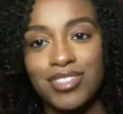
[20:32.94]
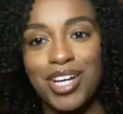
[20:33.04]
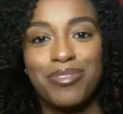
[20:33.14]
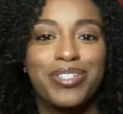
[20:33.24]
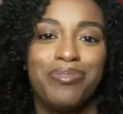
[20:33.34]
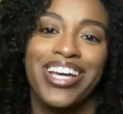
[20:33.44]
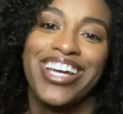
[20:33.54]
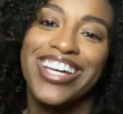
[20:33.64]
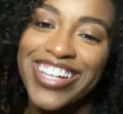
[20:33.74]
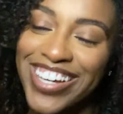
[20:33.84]
I'm just
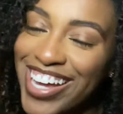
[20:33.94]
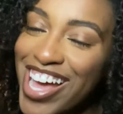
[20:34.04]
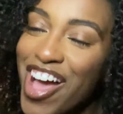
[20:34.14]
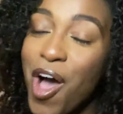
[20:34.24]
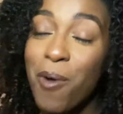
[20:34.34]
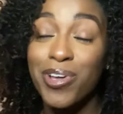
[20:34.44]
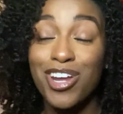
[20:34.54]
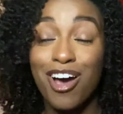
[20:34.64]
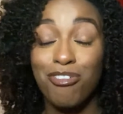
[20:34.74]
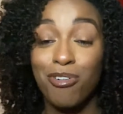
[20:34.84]
playing. But
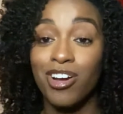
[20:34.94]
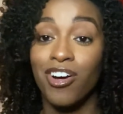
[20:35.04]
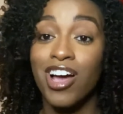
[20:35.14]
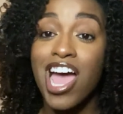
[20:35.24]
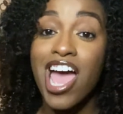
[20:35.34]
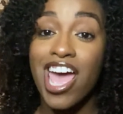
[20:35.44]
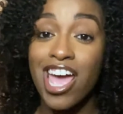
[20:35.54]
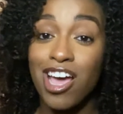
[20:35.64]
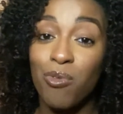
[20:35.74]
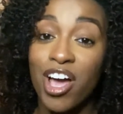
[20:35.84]
not for real.
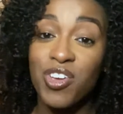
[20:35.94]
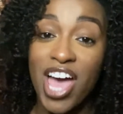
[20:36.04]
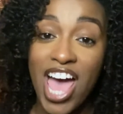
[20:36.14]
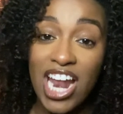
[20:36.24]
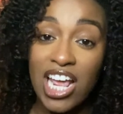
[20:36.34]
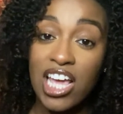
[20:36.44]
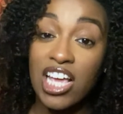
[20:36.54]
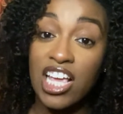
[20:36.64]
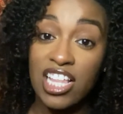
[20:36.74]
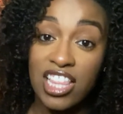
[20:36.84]
And while you at it,
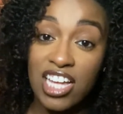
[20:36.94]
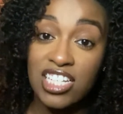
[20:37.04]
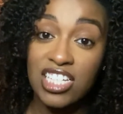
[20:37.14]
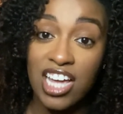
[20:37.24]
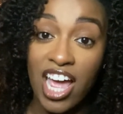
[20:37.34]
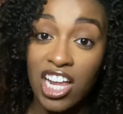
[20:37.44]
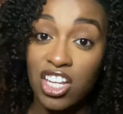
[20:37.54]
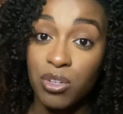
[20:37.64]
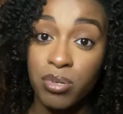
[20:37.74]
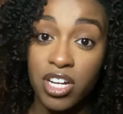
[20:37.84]
get that
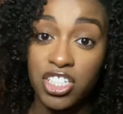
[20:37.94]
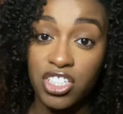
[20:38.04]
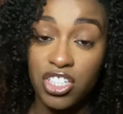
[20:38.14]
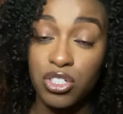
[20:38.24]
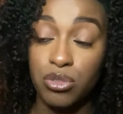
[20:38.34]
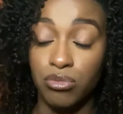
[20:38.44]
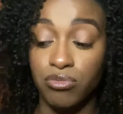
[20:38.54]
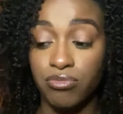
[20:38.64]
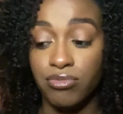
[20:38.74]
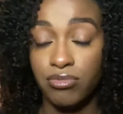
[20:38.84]
detangler brush too.
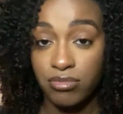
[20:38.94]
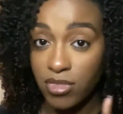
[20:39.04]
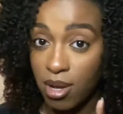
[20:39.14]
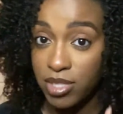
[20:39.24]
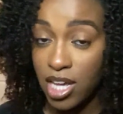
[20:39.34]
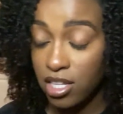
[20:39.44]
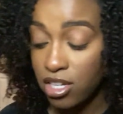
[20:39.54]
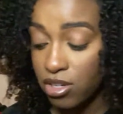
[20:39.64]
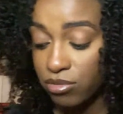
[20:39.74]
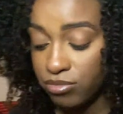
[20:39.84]
I'm telling
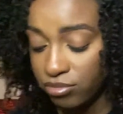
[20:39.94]
you.